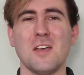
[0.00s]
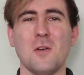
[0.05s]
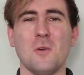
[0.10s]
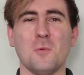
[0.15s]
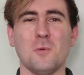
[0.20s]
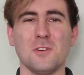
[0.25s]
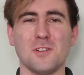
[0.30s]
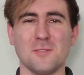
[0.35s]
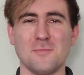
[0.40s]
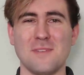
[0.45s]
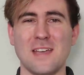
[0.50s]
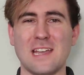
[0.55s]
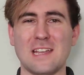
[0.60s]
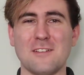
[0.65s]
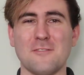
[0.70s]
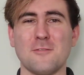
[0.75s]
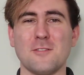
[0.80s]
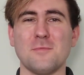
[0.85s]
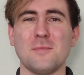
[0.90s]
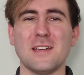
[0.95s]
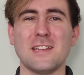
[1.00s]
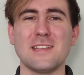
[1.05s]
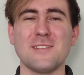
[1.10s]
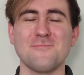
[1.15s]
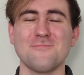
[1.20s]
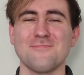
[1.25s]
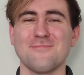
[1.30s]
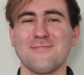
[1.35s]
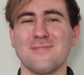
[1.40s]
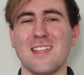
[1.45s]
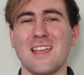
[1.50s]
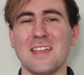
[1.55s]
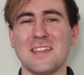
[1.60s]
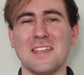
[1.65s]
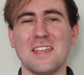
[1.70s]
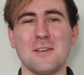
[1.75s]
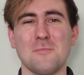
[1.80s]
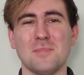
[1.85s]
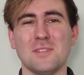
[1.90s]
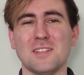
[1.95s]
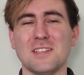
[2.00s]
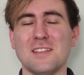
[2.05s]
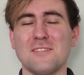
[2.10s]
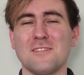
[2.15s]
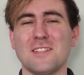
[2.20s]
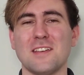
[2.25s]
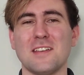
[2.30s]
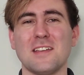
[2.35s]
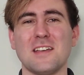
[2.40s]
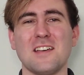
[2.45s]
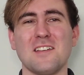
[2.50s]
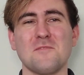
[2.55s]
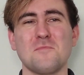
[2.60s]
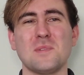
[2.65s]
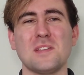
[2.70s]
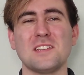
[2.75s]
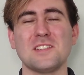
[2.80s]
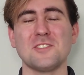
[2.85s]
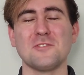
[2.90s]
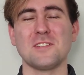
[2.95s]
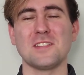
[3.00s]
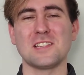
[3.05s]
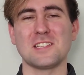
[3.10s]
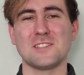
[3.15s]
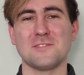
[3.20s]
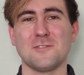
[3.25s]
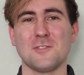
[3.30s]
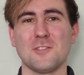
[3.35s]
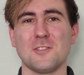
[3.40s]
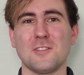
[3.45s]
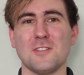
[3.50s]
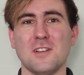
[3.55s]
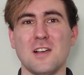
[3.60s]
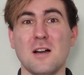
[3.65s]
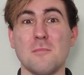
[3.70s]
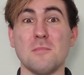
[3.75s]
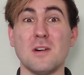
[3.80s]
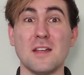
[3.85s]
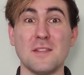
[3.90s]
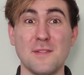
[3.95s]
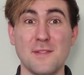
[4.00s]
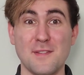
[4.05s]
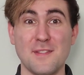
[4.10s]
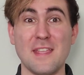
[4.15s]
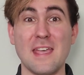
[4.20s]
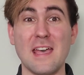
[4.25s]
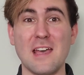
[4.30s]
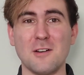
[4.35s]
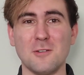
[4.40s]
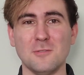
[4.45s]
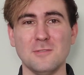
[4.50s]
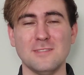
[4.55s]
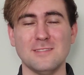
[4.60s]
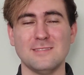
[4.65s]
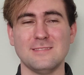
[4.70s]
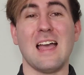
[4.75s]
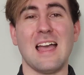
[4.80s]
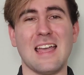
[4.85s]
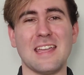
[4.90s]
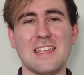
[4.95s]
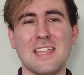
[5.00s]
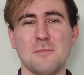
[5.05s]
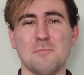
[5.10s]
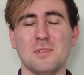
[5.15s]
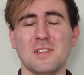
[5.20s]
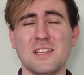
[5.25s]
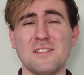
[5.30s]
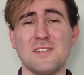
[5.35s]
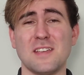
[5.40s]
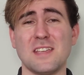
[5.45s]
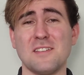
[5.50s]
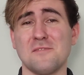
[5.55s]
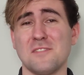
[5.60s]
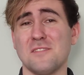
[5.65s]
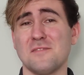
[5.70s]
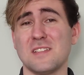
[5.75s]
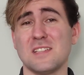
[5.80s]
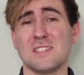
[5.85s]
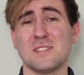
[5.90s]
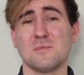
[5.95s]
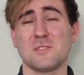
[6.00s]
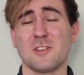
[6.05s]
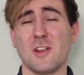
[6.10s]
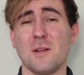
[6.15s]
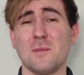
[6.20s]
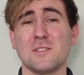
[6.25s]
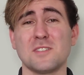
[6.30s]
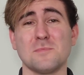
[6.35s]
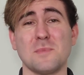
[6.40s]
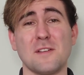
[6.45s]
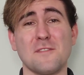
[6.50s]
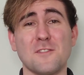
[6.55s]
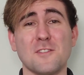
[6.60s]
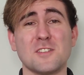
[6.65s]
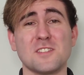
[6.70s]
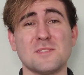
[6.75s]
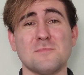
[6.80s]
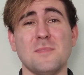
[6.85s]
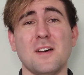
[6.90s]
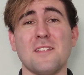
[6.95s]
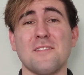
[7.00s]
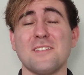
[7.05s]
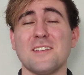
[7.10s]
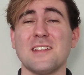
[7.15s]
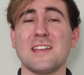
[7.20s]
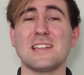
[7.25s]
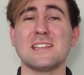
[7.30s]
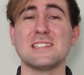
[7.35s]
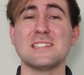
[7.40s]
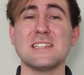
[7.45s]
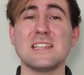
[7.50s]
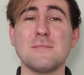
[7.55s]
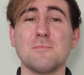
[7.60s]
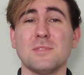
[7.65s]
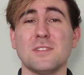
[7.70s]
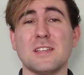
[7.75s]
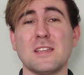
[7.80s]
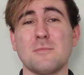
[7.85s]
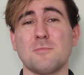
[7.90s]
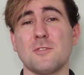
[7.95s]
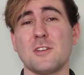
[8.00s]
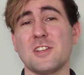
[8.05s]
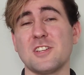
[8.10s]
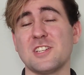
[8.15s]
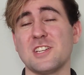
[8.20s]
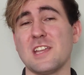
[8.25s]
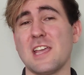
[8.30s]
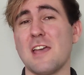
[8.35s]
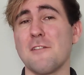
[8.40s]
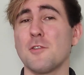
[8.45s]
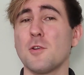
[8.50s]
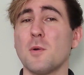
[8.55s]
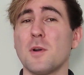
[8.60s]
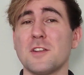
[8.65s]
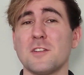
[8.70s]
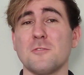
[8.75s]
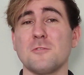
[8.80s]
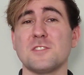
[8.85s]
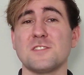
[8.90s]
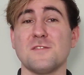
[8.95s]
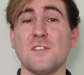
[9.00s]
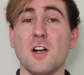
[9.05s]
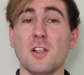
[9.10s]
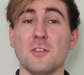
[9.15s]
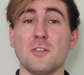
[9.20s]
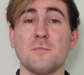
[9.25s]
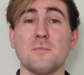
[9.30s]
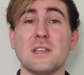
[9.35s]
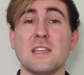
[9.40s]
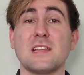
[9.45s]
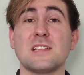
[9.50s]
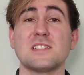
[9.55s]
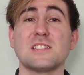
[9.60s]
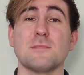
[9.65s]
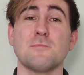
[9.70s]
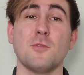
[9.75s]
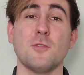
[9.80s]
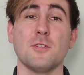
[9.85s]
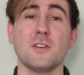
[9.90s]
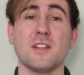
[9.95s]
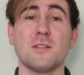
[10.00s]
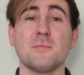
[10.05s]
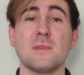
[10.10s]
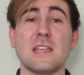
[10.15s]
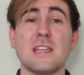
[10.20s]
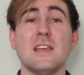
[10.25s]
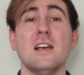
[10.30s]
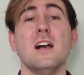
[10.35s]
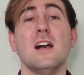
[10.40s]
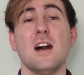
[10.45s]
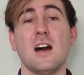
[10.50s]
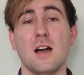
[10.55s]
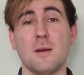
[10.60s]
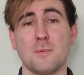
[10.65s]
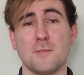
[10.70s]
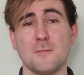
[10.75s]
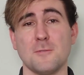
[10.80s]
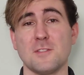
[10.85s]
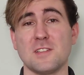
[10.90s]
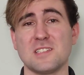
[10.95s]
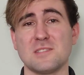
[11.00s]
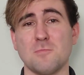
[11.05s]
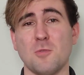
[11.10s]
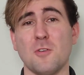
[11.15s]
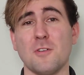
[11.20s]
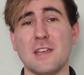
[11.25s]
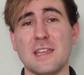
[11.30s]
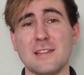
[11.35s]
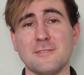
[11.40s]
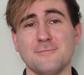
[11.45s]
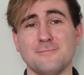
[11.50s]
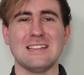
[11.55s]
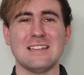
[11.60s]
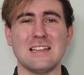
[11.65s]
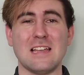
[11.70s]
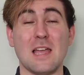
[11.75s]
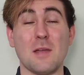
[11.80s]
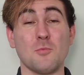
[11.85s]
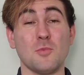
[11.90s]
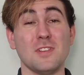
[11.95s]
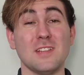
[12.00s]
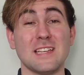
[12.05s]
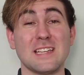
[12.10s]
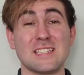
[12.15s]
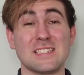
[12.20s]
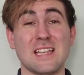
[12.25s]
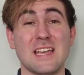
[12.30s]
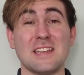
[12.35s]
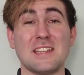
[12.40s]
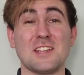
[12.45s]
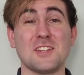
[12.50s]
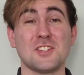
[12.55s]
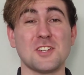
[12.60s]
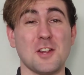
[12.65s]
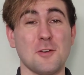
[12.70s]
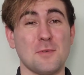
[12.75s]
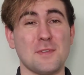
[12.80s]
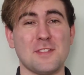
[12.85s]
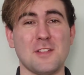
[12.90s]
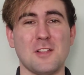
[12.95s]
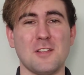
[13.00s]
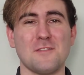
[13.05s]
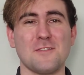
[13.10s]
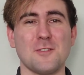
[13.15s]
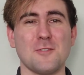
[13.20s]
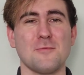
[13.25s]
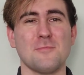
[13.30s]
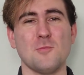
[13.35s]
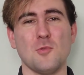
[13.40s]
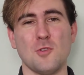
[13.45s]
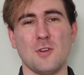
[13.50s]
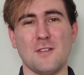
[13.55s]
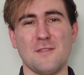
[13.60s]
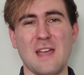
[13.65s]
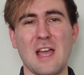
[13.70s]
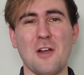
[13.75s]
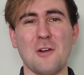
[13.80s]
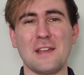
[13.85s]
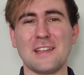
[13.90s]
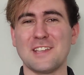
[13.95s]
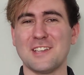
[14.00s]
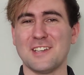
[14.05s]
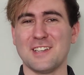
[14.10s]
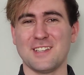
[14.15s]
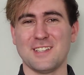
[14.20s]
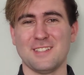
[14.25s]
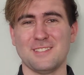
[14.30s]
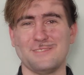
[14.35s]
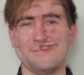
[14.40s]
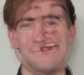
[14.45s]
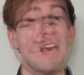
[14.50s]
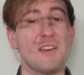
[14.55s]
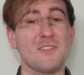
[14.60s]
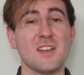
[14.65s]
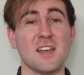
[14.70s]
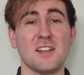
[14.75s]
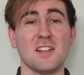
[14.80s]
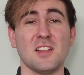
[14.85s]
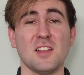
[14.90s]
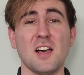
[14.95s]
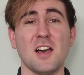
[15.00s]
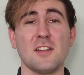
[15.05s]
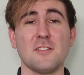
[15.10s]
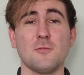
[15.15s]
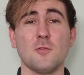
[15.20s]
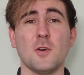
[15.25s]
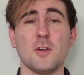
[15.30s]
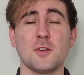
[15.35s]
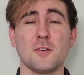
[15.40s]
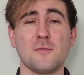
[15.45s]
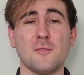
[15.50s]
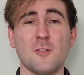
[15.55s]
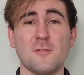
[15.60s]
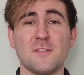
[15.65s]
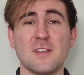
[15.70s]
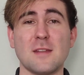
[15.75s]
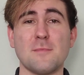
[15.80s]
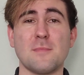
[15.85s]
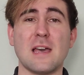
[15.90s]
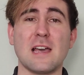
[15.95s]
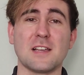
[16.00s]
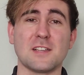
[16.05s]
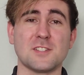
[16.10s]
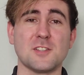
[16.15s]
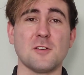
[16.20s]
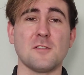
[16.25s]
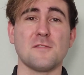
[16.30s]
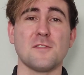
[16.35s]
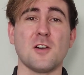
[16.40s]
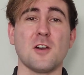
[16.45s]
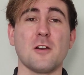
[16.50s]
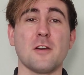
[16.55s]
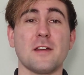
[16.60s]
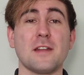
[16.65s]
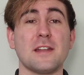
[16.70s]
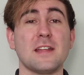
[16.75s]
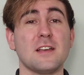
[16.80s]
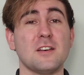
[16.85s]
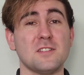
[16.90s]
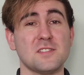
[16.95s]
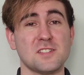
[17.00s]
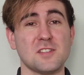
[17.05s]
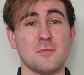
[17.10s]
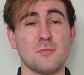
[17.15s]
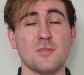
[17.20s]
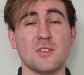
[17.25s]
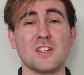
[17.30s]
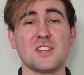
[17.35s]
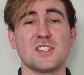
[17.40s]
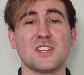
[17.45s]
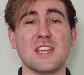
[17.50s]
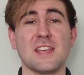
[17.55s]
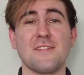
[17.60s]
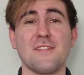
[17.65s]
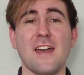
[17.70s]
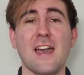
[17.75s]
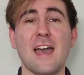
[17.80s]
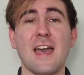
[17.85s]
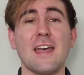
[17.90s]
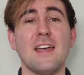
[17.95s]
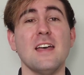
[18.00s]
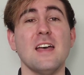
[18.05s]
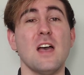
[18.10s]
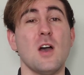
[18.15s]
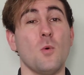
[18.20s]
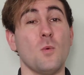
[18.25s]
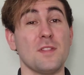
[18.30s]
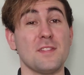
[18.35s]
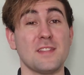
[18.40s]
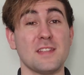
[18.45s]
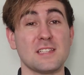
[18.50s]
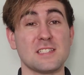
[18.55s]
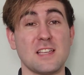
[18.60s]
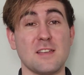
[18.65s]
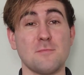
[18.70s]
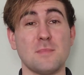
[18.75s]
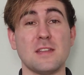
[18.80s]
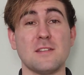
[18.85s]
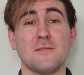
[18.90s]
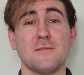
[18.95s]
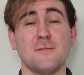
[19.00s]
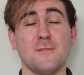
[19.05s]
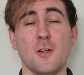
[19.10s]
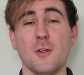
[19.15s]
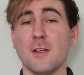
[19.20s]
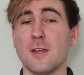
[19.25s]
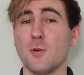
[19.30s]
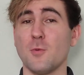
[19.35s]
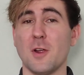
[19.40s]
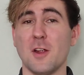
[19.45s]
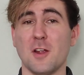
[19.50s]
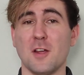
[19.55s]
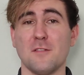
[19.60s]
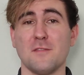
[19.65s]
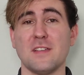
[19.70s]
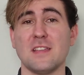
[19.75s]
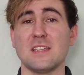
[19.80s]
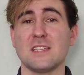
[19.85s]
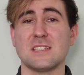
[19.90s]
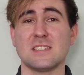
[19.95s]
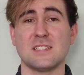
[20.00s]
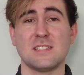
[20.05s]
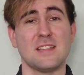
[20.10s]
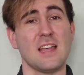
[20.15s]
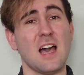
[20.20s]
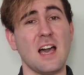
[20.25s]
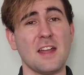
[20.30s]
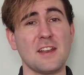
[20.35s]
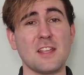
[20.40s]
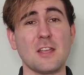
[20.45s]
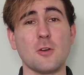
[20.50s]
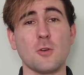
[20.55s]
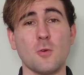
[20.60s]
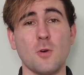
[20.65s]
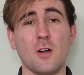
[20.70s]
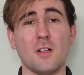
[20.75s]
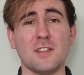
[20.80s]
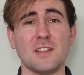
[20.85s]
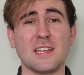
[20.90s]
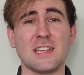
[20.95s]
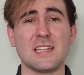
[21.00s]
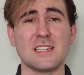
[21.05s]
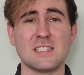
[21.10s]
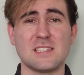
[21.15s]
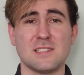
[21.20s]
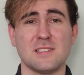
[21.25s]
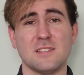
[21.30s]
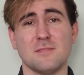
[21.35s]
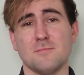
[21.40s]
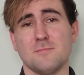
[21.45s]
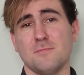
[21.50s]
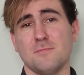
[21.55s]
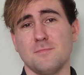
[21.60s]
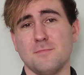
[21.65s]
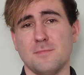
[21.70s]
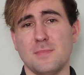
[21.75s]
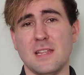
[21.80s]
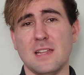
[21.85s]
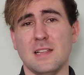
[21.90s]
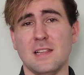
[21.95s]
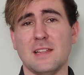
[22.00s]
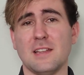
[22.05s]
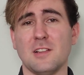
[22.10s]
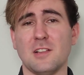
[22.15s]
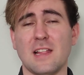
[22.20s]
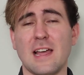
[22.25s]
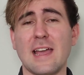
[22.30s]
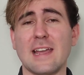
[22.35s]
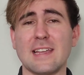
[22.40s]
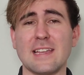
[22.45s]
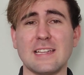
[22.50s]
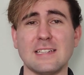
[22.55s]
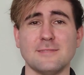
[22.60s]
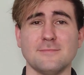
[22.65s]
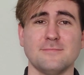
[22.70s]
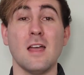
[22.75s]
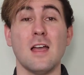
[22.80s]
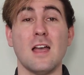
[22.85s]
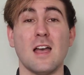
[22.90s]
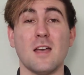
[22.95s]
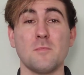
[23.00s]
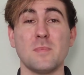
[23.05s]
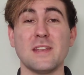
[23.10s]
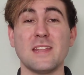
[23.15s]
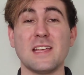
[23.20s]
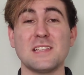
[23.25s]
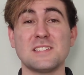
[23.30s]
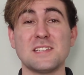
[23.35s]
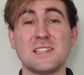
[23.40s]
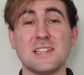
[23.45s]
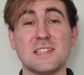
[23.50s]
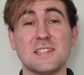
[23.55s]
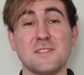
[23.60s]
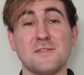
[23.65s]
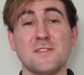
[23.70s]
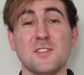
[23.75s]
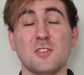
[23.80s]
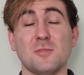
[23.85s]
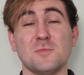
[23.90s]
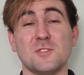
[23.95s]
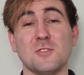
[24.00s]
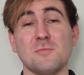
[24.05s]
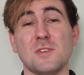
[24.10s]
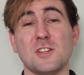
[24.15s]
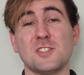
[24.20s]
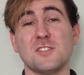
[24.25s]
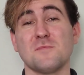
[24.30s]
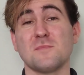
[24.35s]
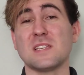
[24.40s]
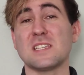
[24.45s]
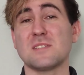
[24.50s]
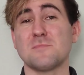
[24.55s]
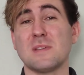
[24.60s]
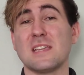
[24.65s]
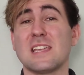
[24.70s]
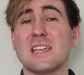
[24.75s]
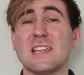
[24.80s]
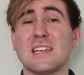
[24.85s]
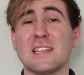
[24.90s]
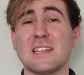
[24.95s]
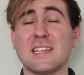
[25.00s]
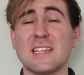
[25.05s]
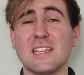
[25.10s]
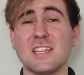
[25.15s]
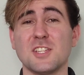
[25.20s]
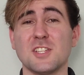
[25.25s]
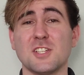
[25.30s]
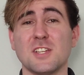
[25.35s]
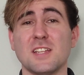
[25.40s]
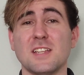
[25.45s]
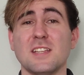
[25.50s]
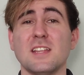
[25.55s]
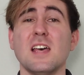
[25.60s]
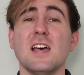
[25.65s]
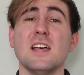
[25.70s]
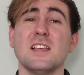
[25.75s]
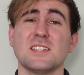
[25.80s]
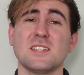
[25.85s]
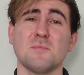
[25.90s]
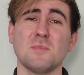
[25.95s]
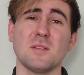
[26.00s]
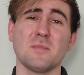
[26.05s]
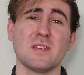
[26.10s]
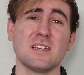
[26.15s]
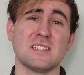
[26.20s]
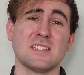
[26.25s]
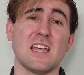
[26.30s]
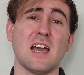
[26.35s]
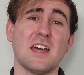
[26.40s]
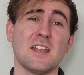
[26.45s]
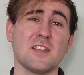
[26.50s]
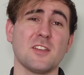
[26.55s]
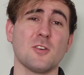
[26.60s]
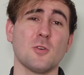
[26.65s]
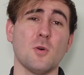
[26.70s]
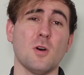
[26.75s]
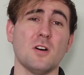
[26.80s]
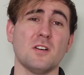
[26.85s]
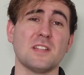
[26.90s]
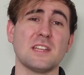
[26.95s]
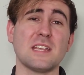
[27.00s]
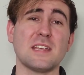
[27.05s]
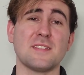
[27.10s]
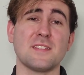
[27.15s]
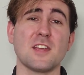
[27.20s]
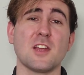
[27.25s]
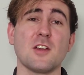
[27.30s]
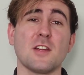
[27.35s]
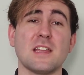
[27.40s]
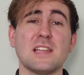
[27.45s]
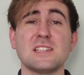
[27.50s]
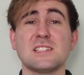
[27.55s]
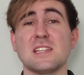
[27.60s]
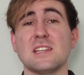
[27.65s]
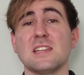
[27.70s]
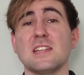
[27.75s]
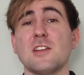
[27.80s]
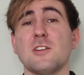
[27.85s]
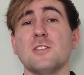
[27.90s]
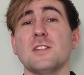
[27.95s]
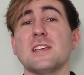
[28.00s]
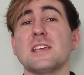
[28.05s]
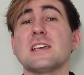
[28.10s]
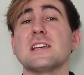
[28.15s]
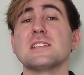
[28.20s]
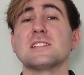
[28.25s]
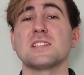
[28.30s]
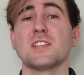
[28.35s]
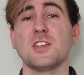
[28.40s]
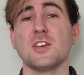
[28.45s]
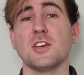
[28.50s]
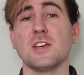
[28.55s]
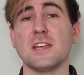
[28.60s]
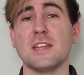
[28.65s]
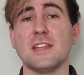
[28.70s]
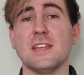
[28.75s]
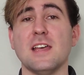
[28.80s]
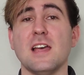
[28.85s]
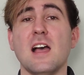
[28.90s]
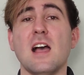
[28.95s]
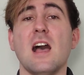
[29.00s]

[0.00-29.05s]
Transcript: Welcome back, everybody. I can't believe that I've been doing this for a month now. I can't believe I hit 50 subscribers in my first month, and I deeply appreciate everyone who has followed me and supported me up through this point. I'm really excited to share with all of you more of how I cook. I've gotten a lot of wonderful feedback so far, and I also appreciate that. One thing I've been very aware of is the audio quality has been a little lacking. I've been hesitant to film too much of me speaking in the kitchen, simply because the audio quality in there isn't nearly as good.